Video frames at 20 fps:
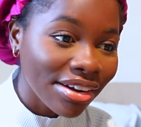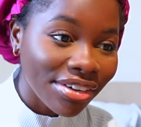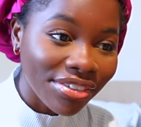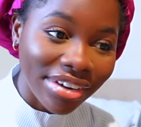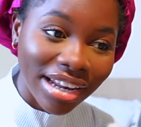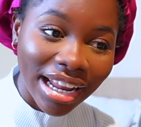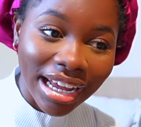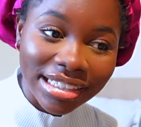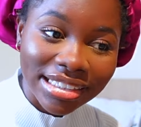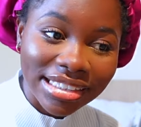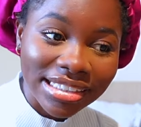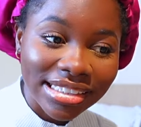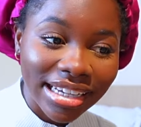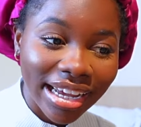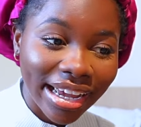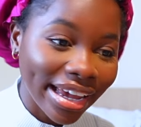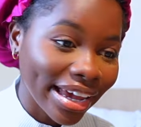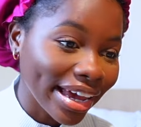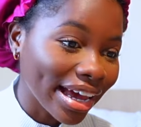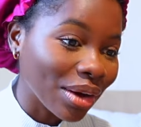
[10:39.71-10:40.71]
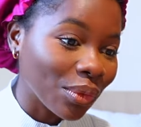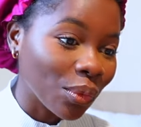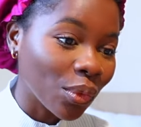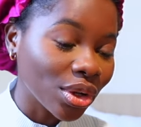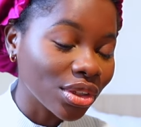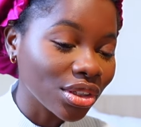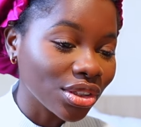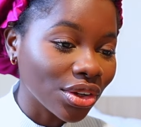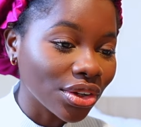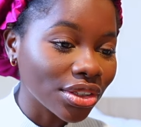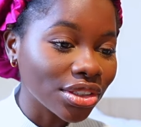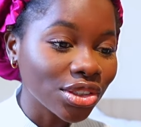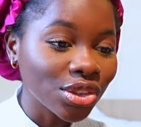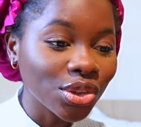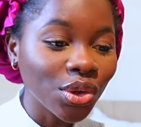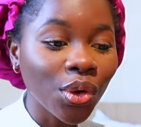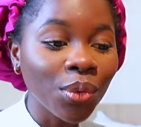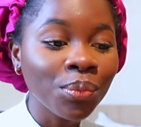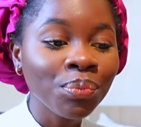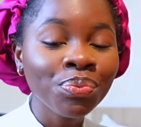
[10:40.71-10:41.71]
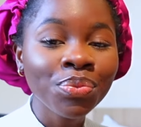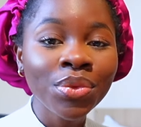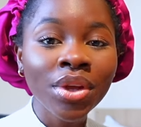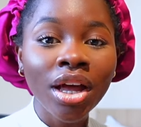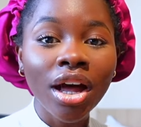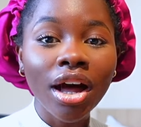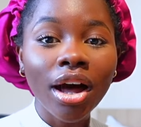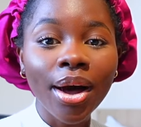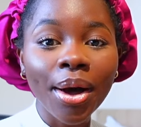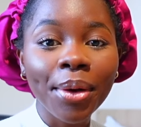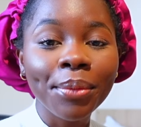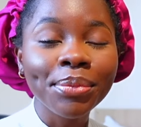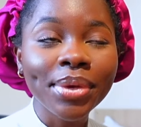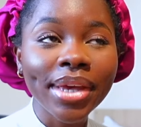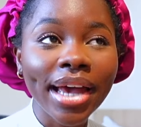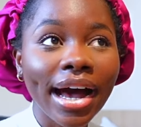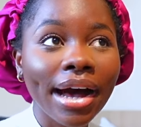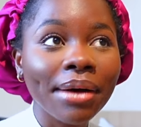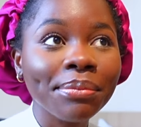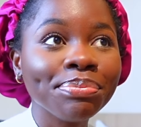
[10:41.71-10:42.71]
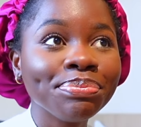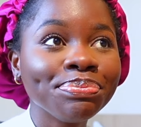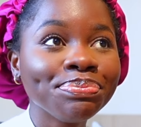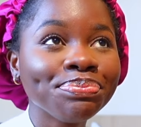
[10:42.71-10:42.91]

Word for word: relaxing their hair and whatnot so um yeah